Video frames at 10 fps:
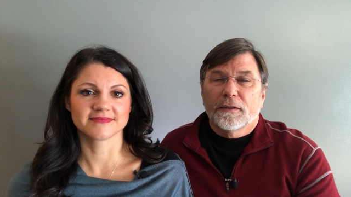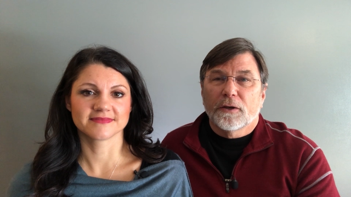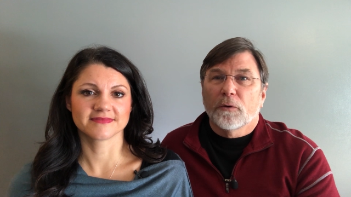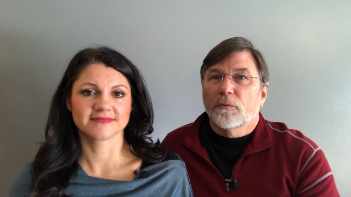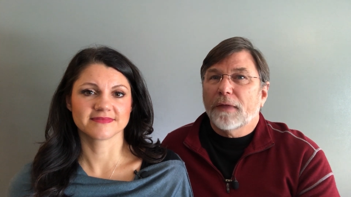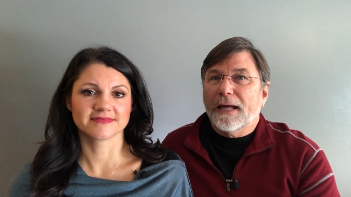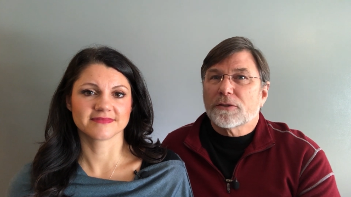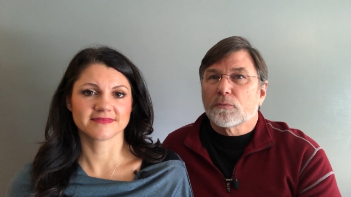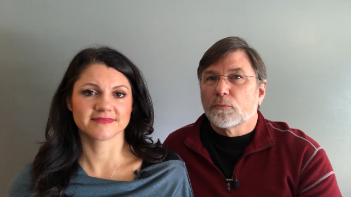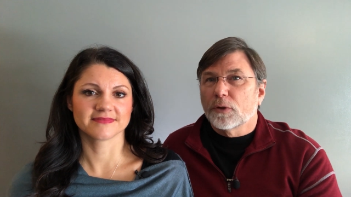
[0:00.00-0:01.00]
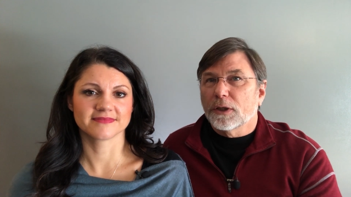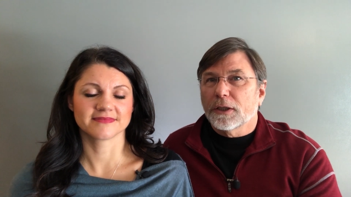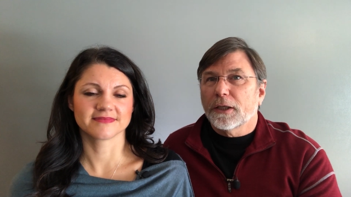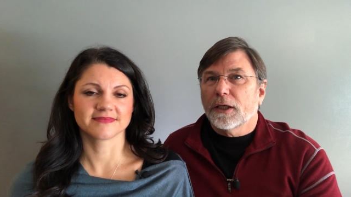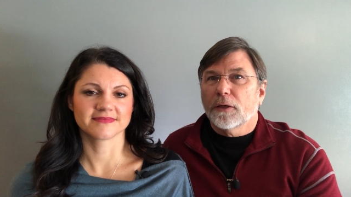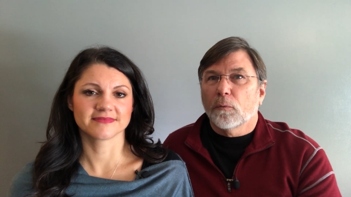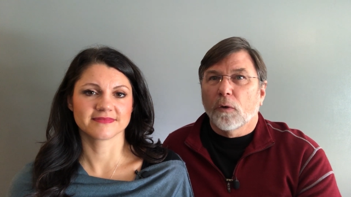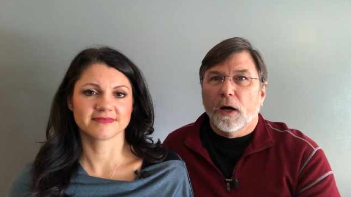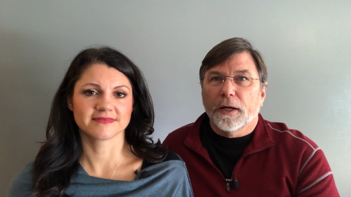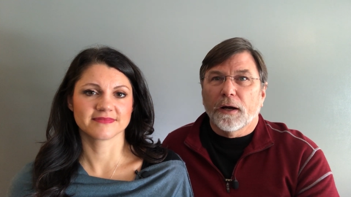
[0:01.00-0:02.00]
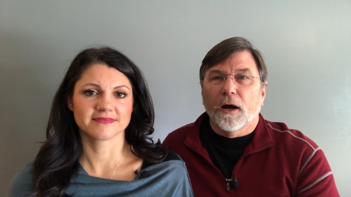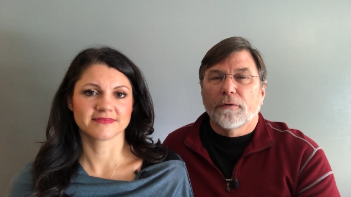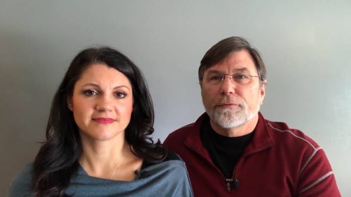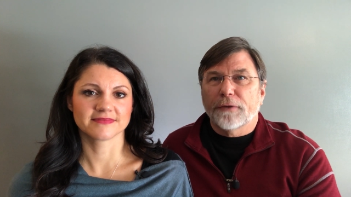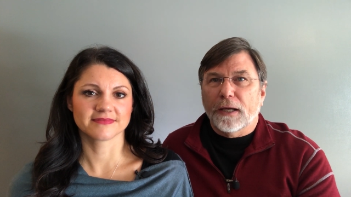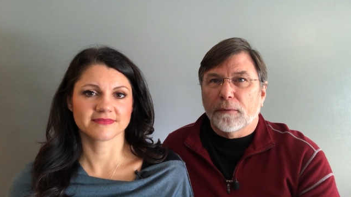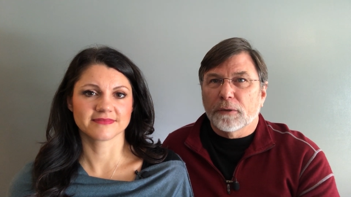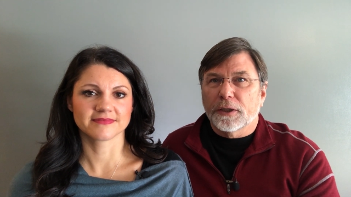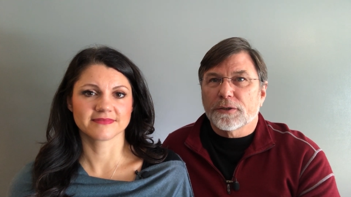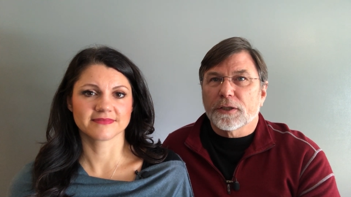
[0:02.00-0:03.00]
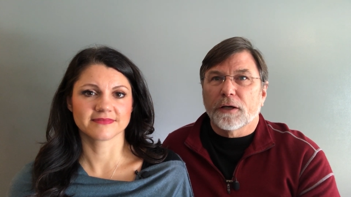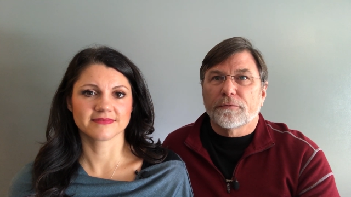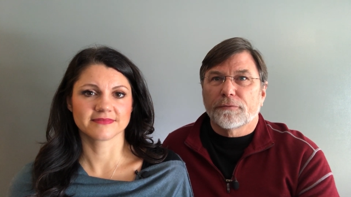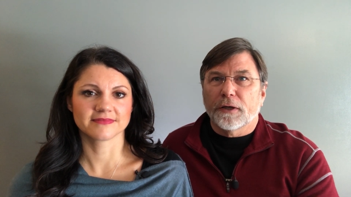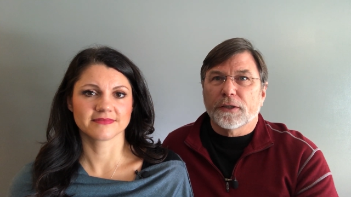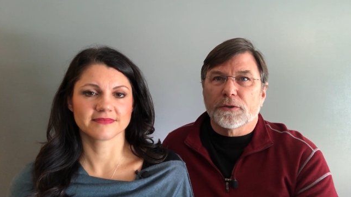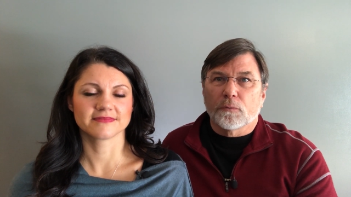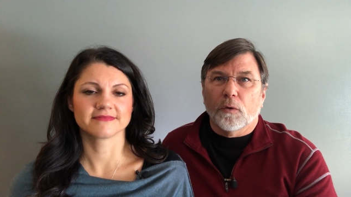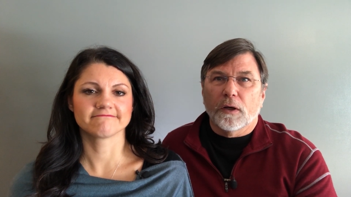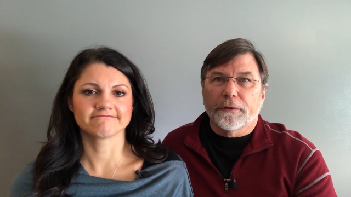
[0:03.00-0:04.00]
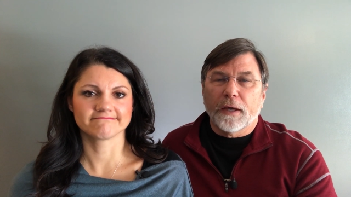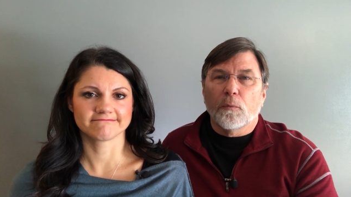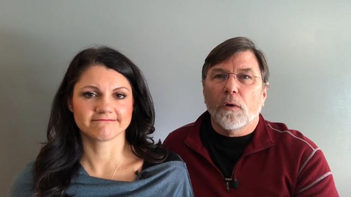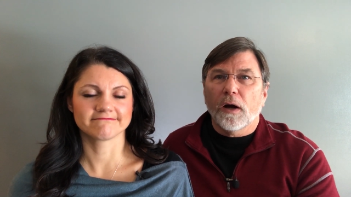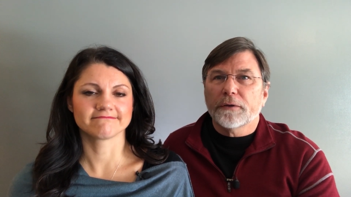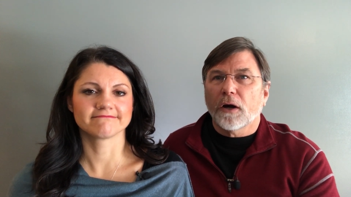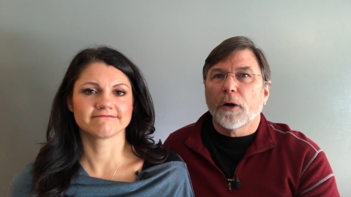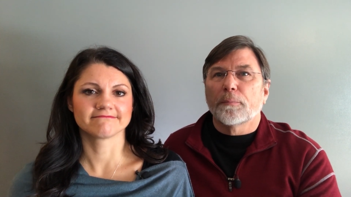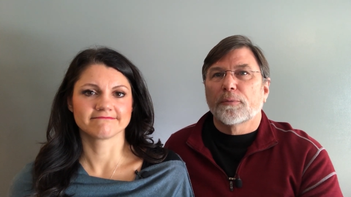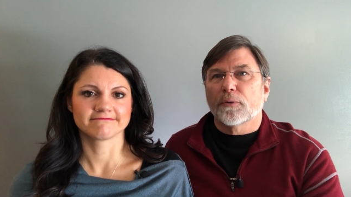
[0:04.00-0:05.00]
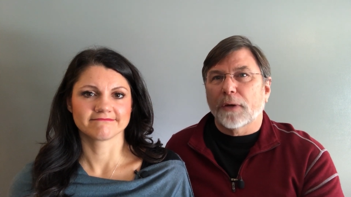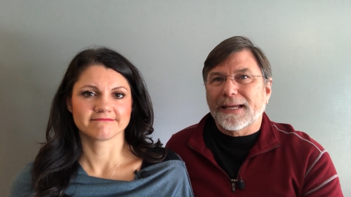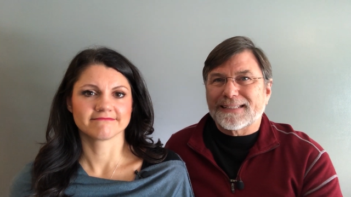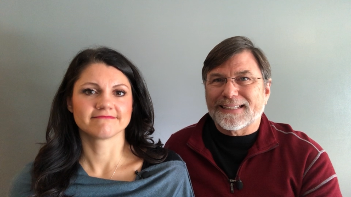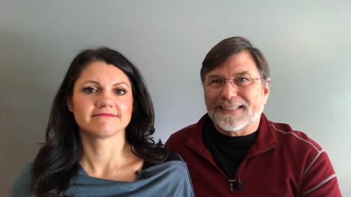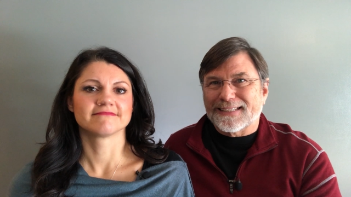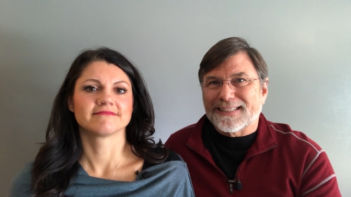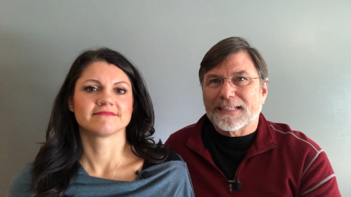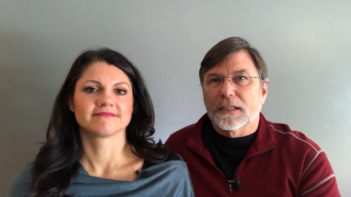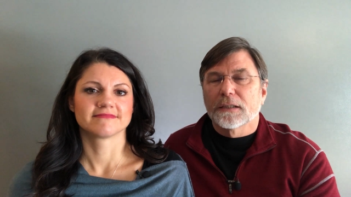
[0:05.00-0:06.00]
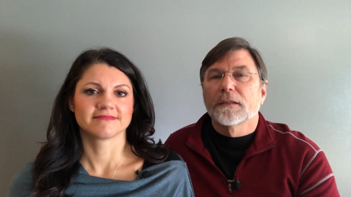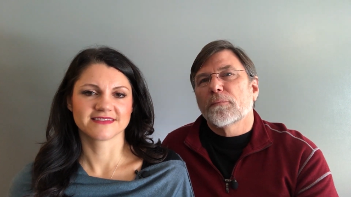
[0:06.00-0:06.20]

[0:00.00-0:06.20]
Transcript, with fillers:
Speaker 1: You know, that's really what our families and our friends want. They want our presence.